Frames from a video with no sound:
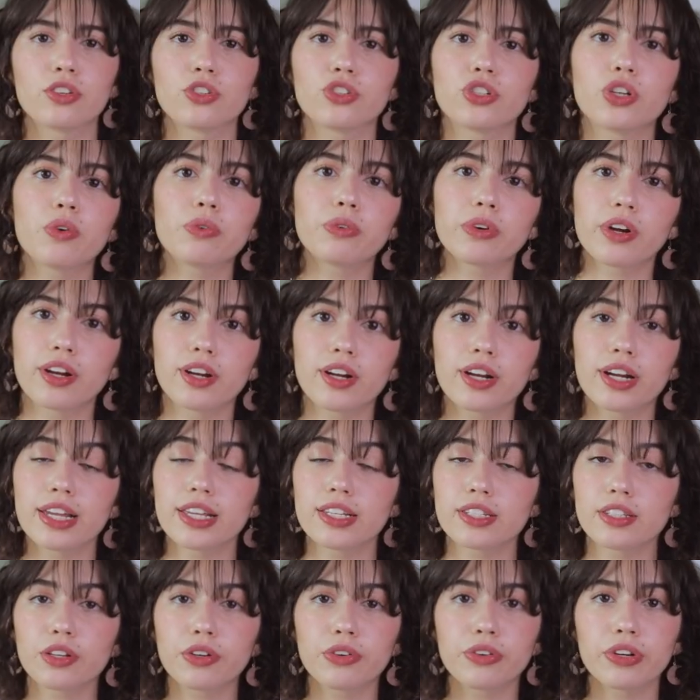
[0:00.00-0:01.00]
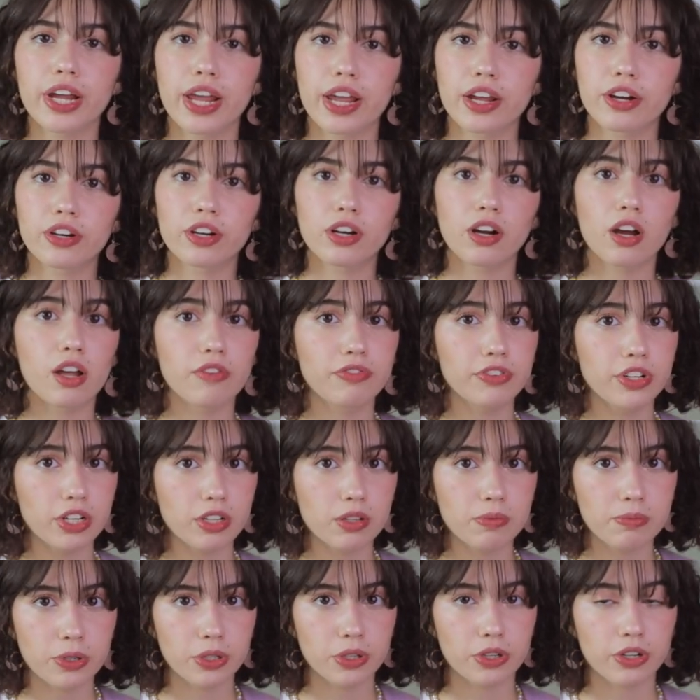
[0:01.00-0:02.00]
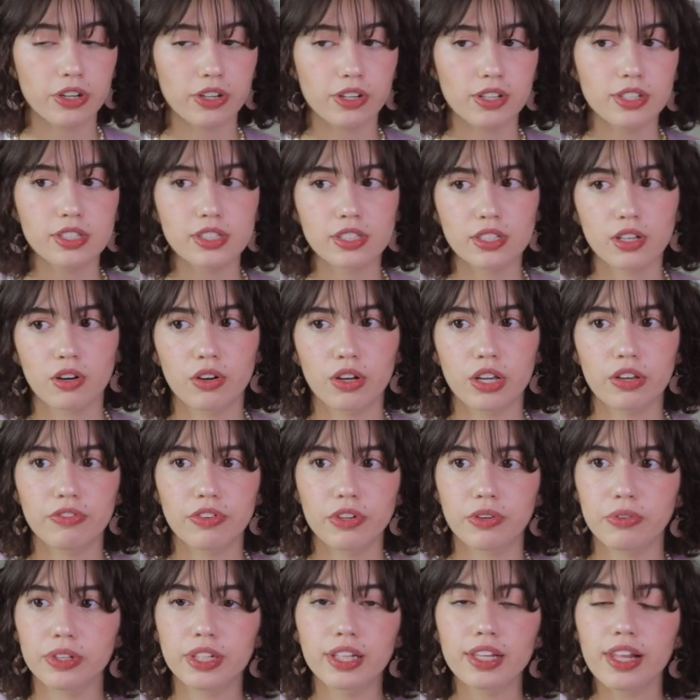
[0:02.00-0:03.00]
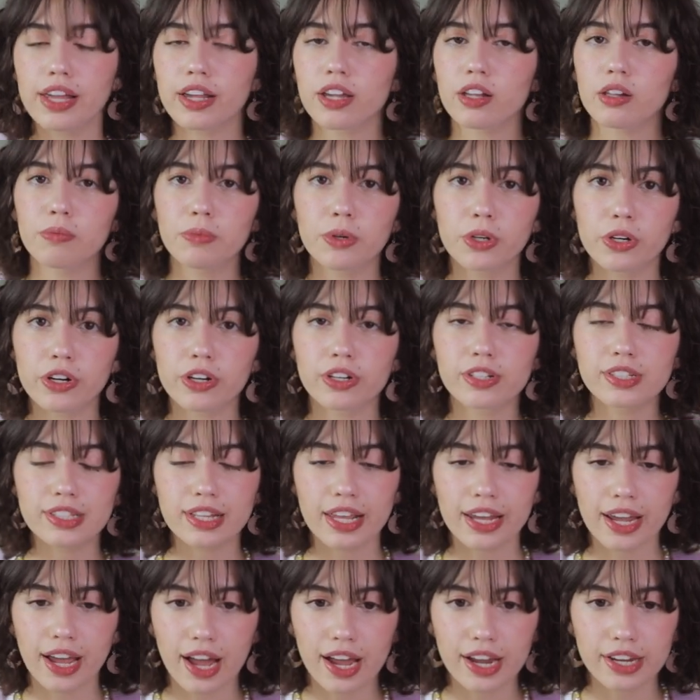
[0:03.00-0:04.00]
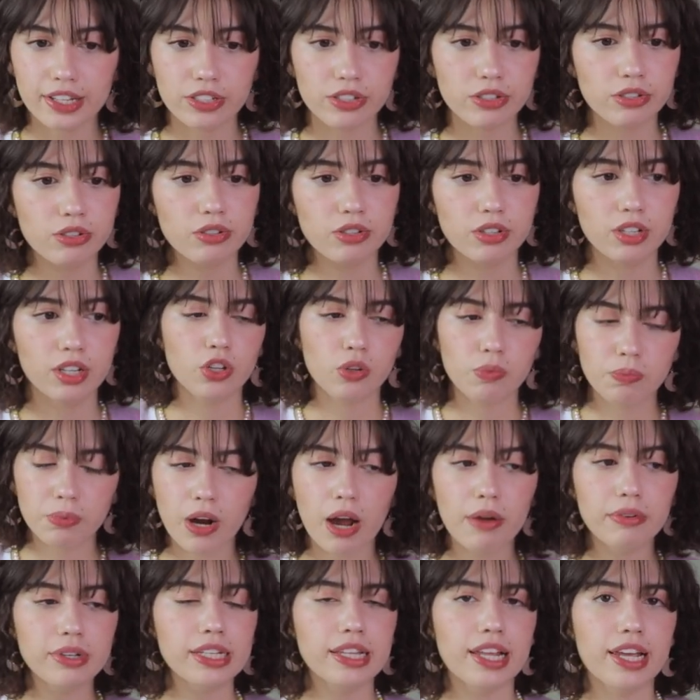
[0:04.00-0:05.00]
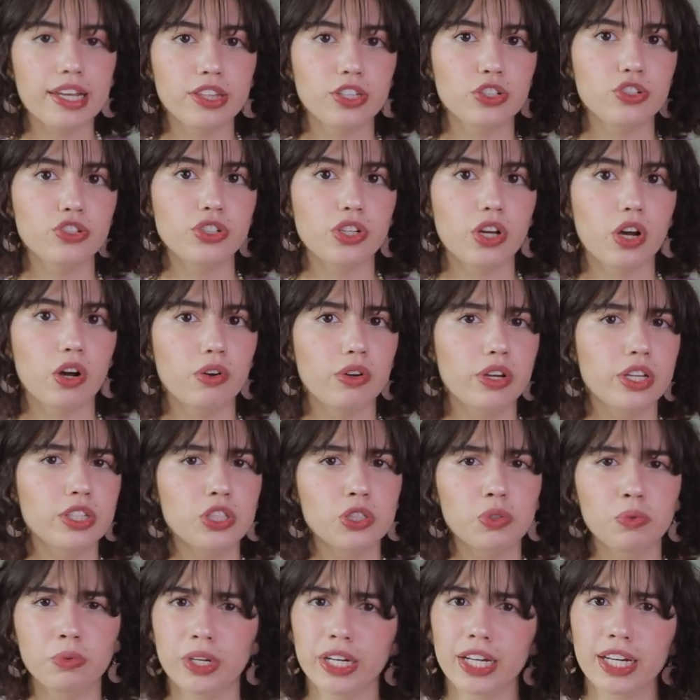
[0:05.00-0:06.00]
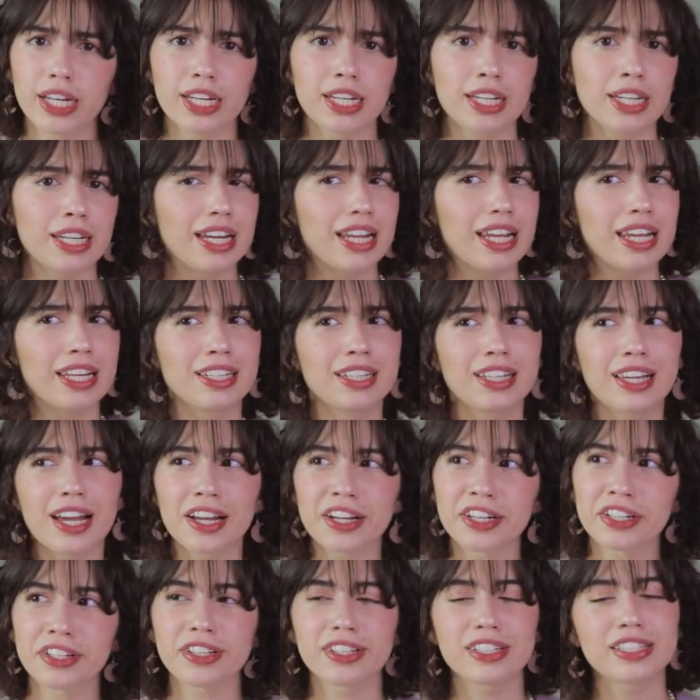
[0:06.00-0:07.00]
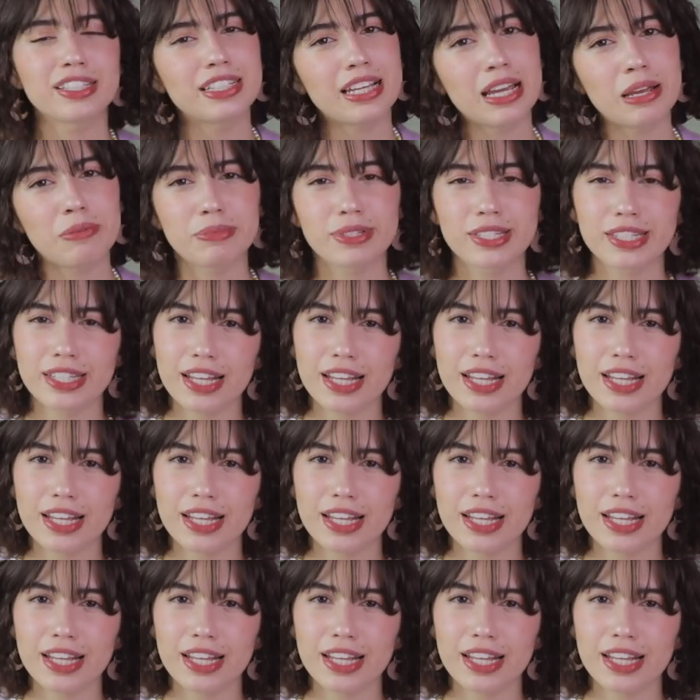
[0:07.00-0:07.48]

and the showrunner is the creator of Gilmore Girls, so if you really like Gilmore Girls like I do, you'll probably like this show. It's written in kind of the same